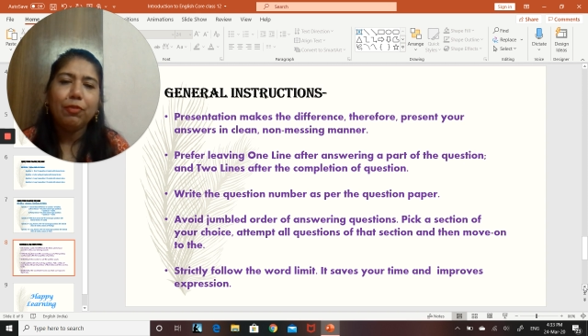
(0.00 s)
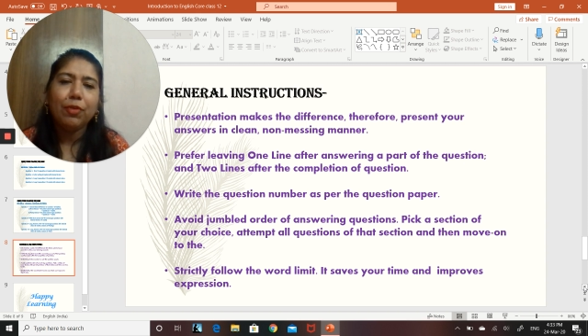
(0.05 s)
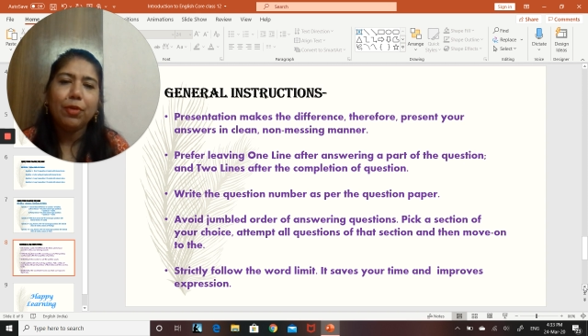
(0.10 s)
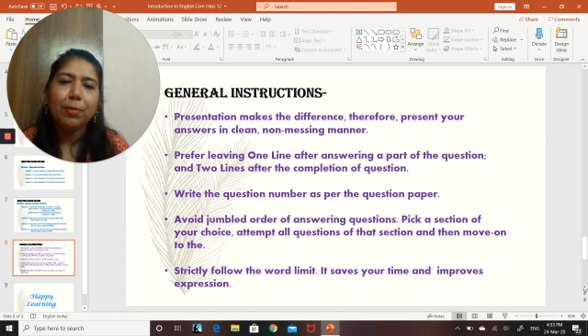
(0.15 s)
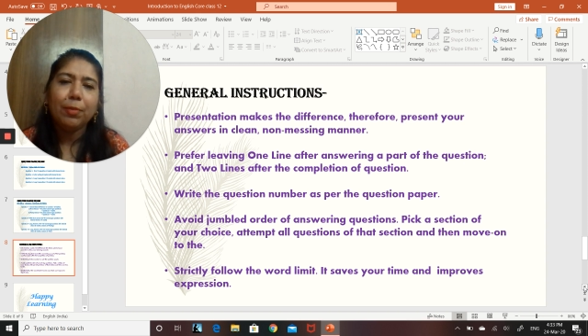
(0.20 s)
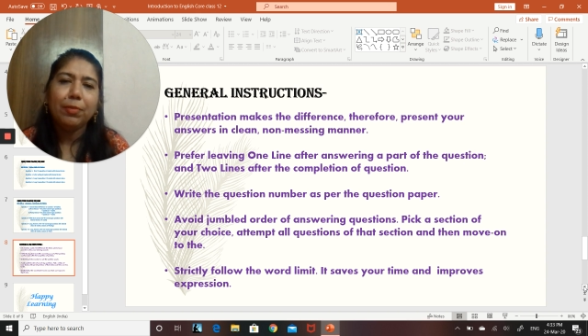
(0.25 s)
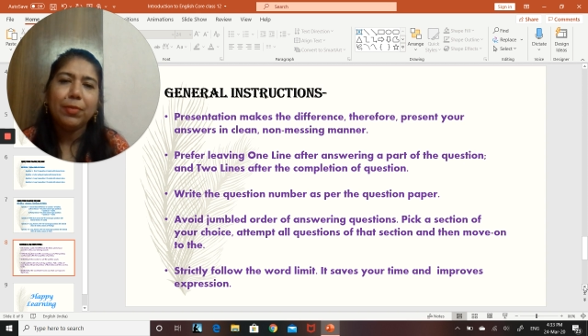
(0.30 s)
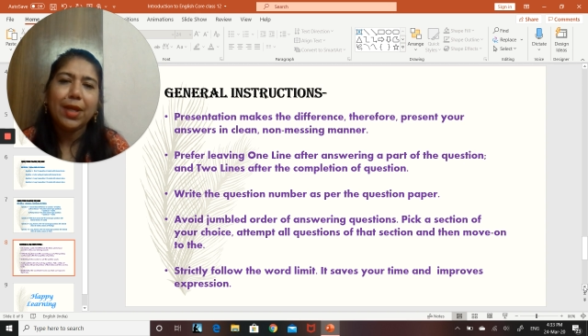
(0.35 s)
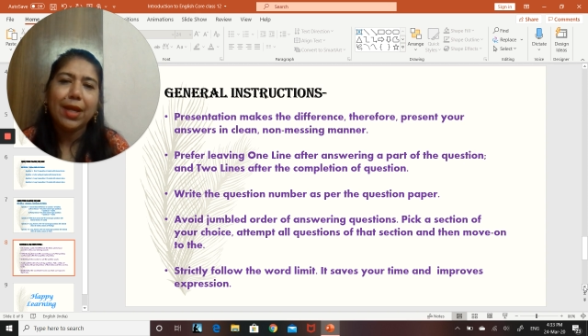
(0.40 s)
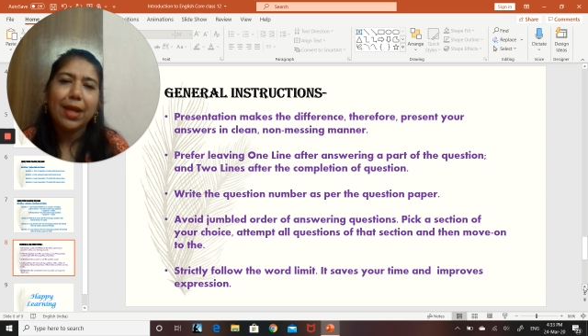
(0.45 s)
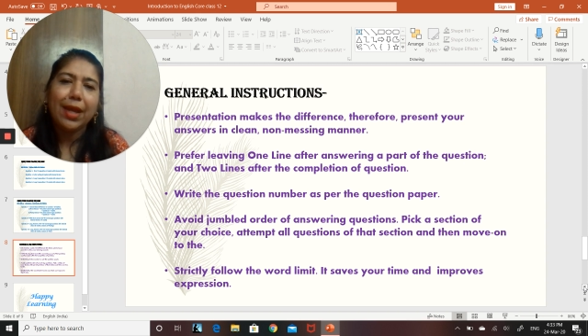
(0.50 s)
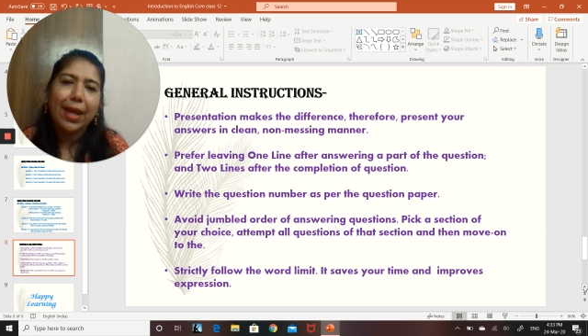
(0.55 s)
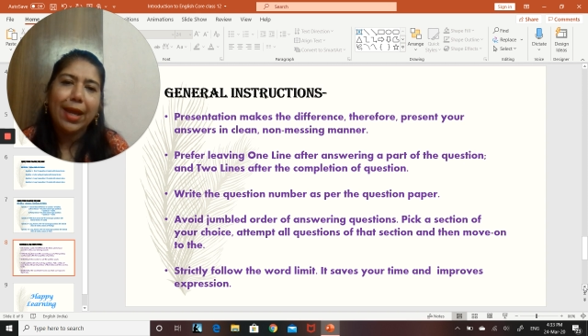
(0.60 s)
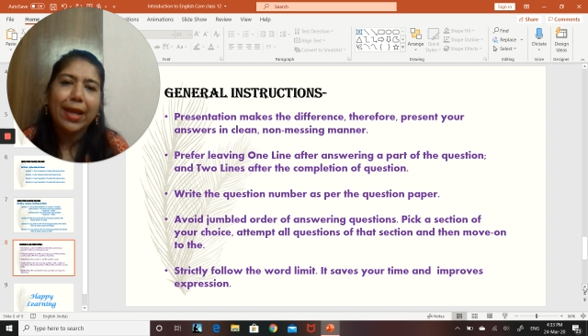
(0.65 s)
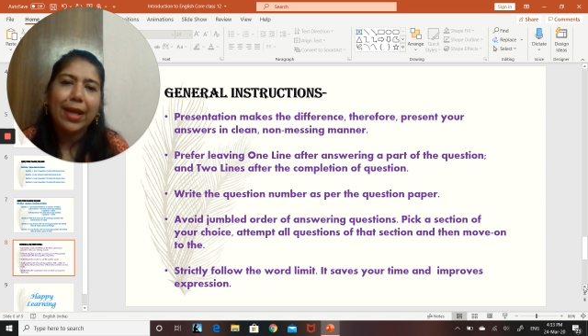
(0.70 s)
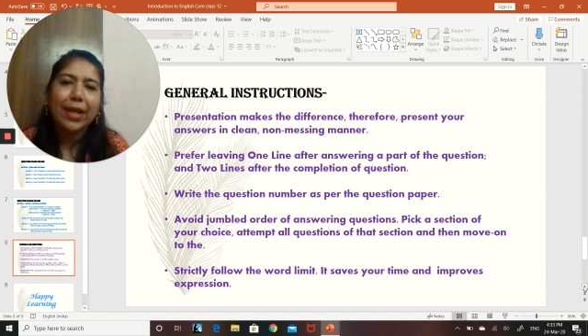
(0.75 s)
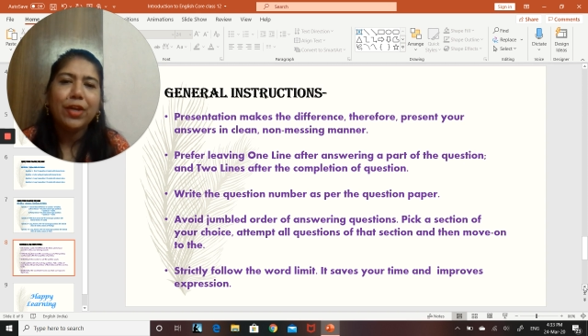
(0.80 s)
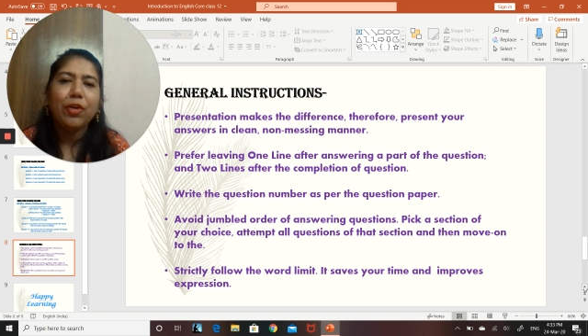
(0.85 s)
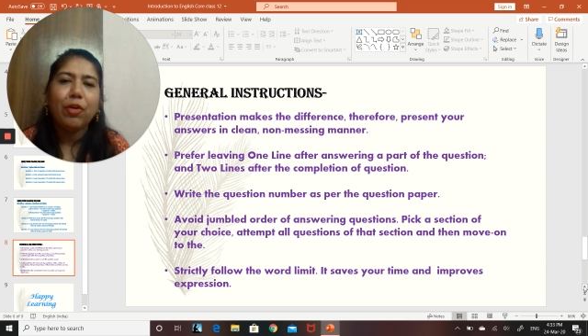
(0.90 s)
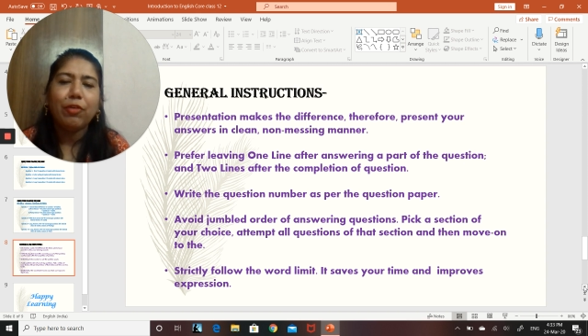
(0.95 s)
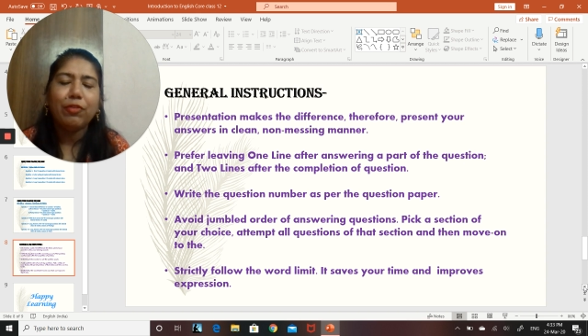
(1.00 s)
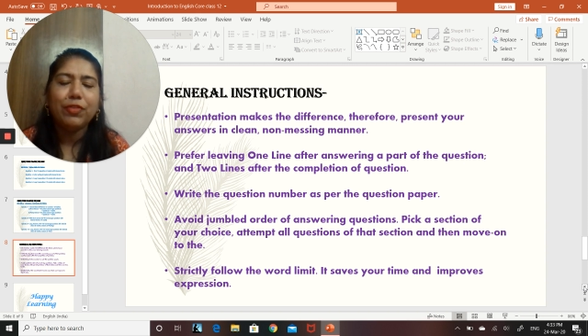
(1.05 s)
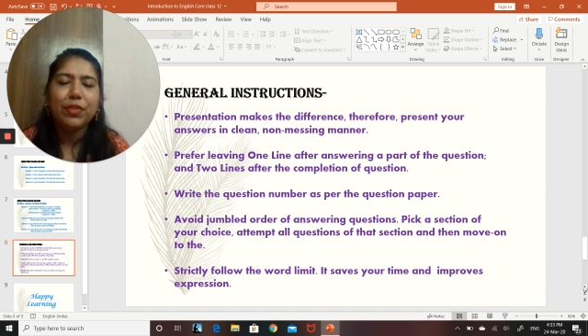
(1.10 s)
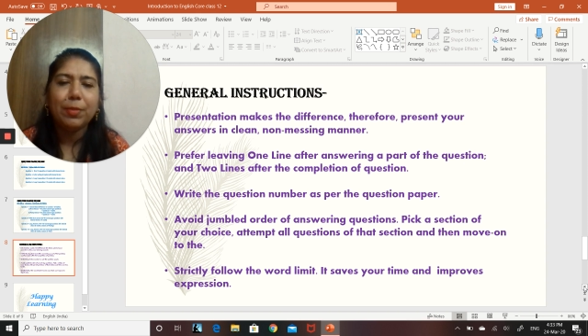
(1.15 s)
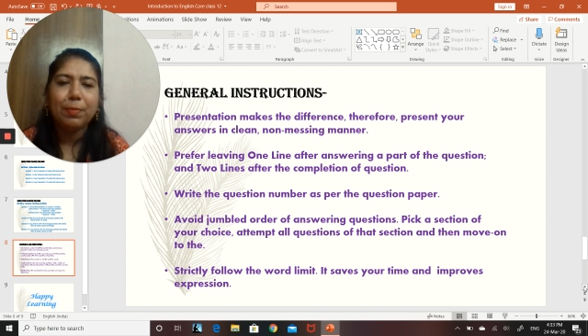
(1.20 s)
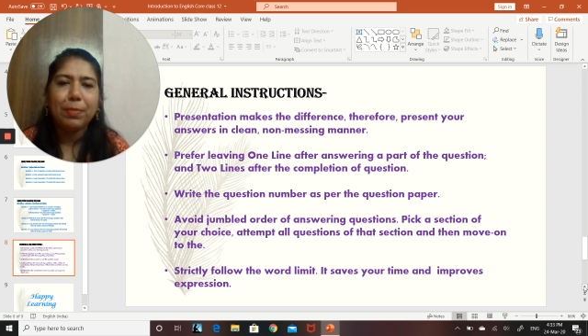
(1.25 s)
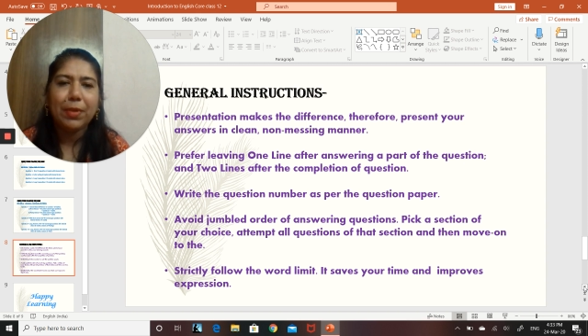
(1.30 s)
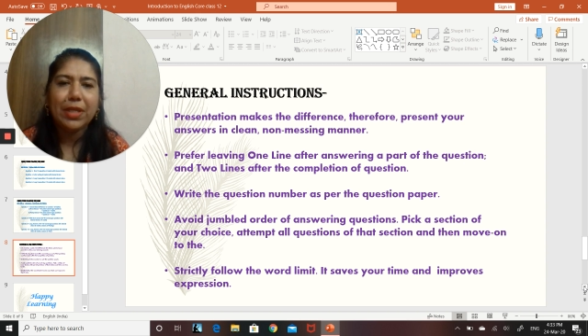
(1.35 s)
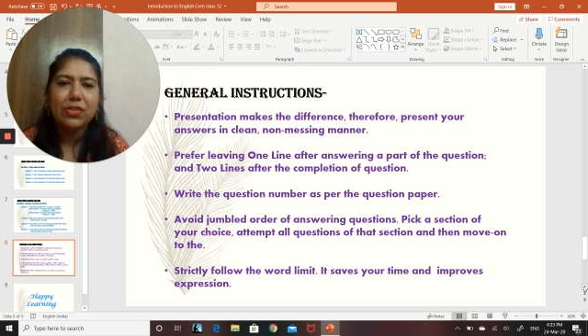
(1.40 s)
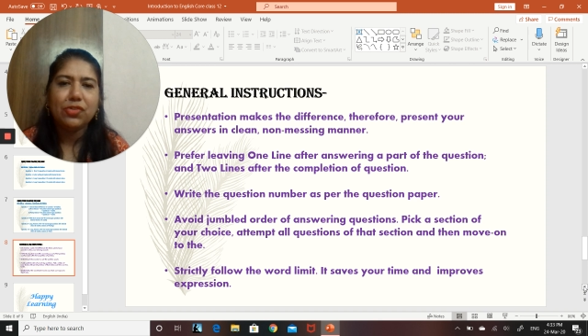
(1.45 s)
from the end of
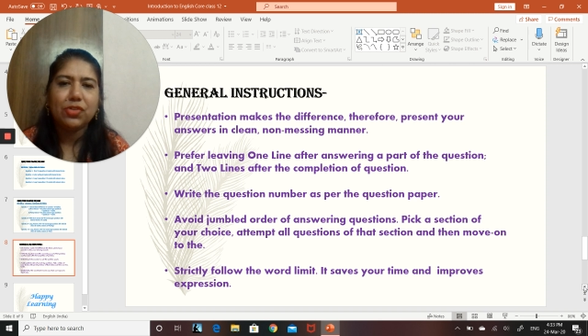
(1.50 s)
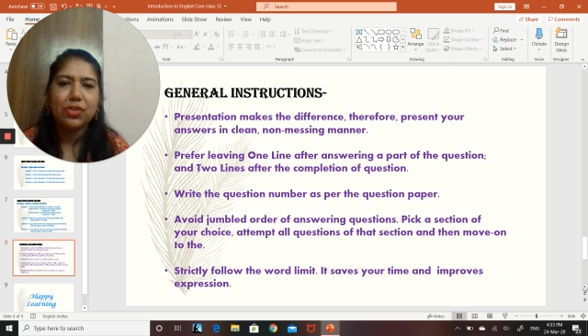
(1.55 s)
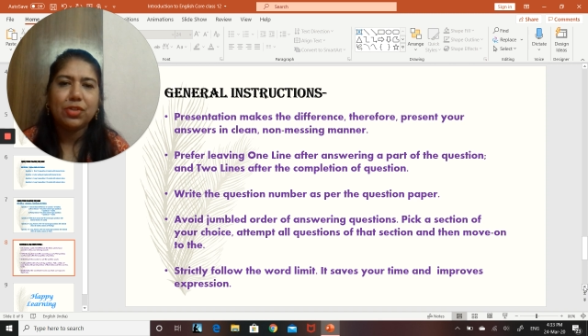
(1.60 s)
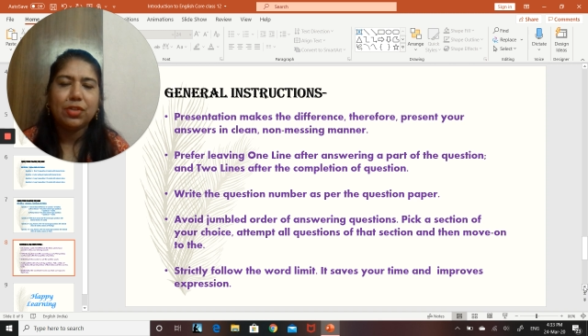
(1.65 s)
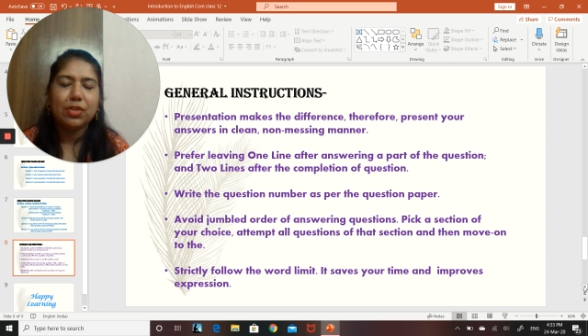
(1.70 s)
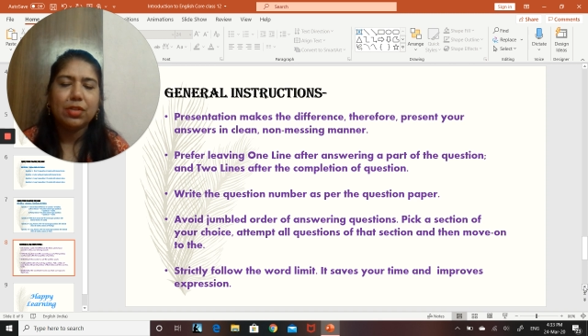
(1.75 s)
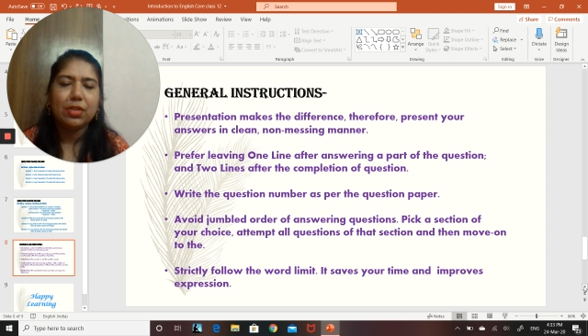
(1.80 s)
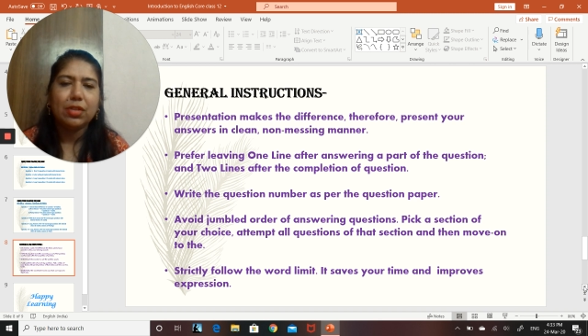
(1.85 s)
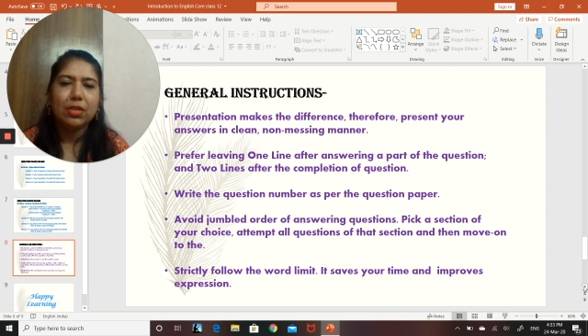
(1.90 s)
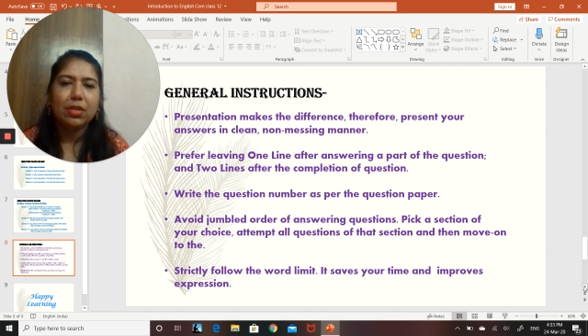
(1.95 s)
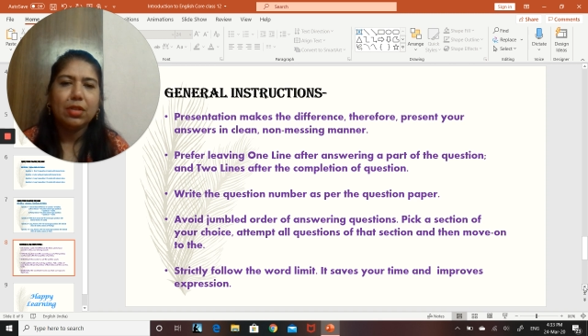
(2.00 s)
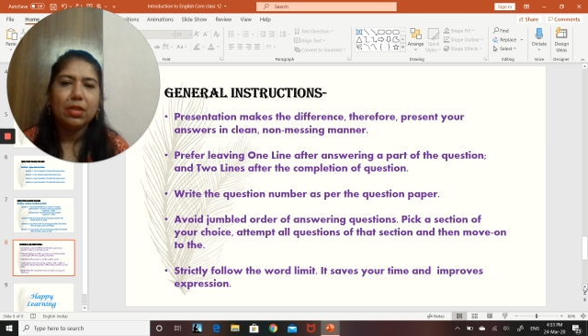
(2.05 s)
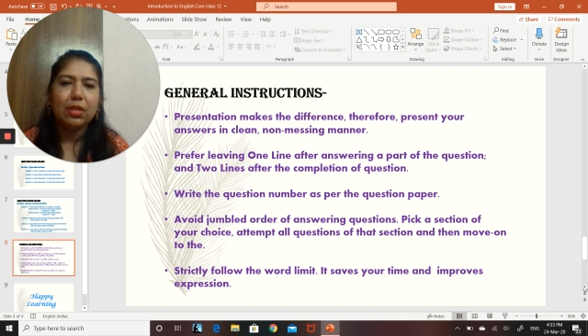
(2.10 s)
the page,